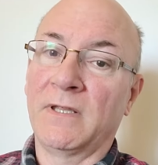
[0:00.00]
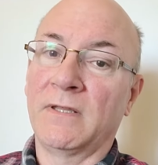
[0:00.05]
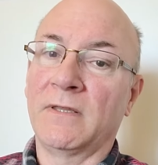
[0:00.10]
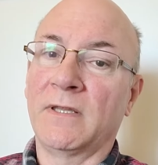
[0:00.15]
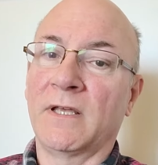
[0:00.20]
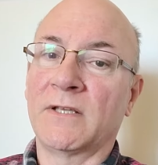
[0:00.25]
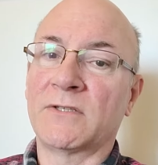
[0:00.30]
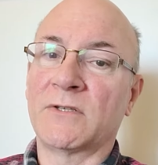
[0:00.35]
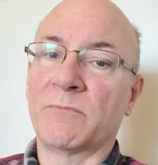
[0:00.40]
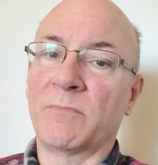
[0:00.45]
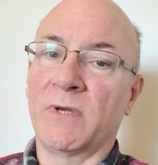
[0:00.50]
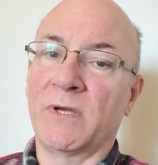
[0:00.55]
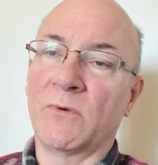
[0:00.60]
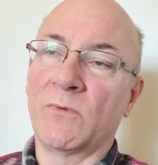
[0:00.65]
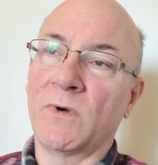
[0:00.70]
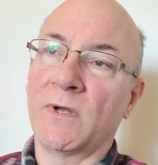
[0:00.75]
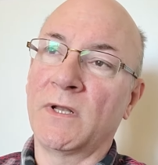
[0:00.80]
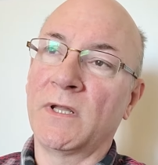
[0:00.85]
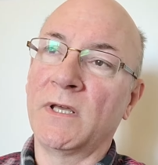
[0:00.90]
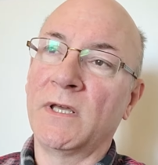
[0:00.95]
That's a big
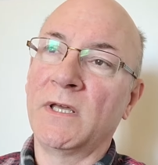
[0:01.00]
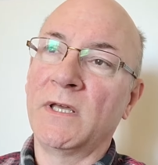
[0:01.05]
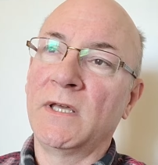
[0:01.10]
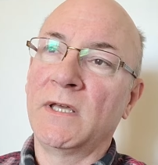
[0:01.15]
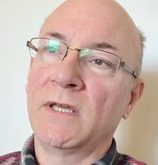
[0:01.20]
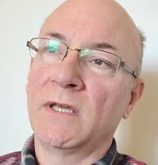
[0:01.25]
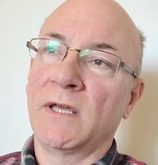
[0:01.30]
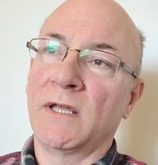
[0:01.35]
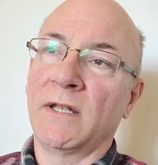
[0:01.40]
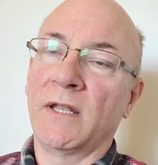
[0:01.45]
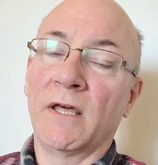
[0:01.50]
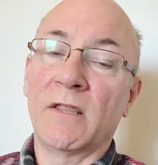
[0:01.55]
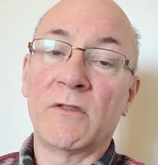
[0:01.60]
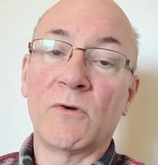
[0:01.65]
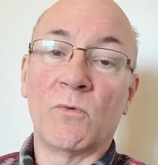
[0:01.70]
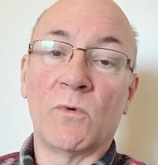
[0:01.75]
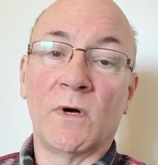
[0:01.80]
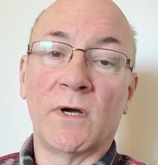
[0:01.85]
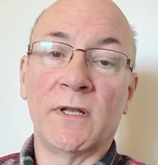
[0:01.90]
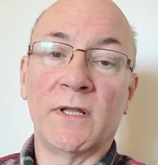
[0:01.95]
one. Another
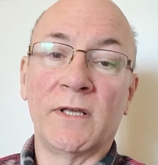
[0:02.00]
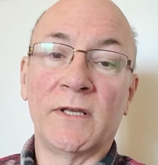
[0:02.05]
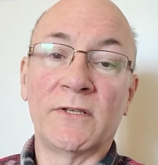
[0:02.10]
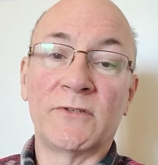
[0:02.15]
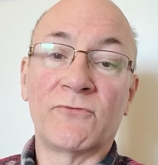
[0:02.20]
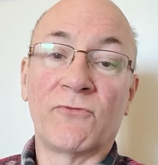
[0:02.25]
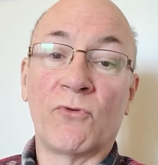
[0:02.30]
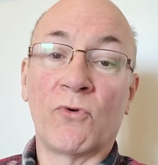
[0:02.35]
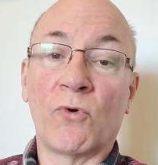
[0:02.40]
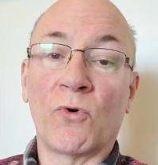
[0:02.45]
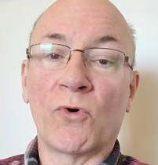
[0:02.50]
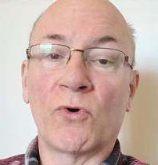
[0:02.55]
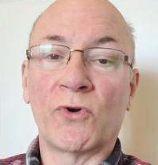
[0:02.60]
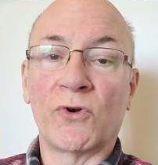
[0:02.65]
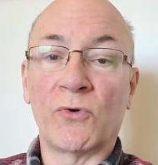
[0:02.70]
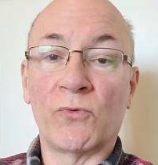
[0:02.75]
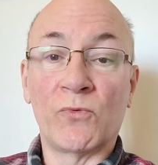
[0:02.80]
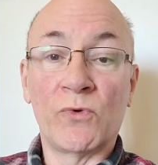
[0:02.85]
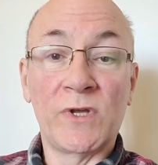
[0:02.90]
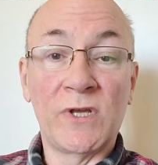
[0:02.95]
one is for the
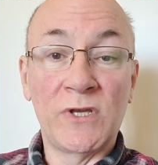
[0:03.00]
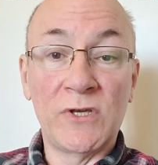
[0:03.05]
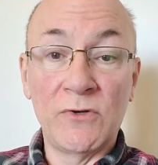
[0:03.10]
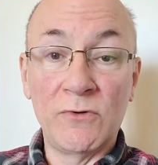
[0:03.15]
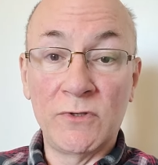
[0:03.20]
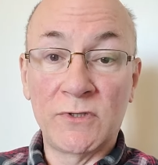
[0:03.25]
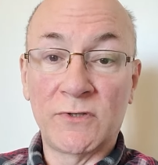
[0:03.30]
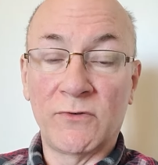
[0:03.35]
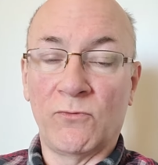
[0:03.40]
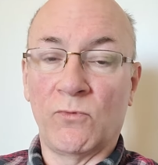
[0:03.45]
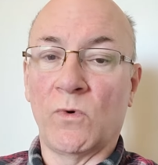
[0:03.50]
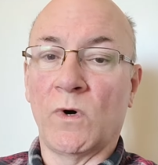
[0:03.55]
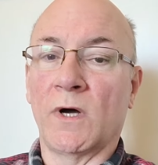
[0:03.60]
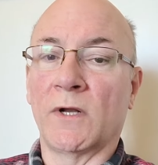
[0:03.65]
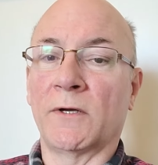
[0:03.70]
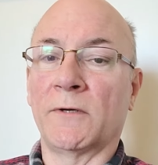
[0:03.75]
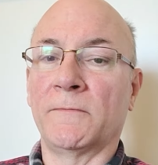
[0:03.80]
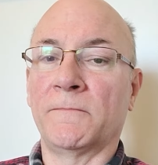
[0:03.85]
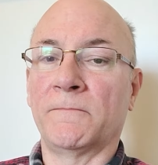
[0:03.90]
reuse of water.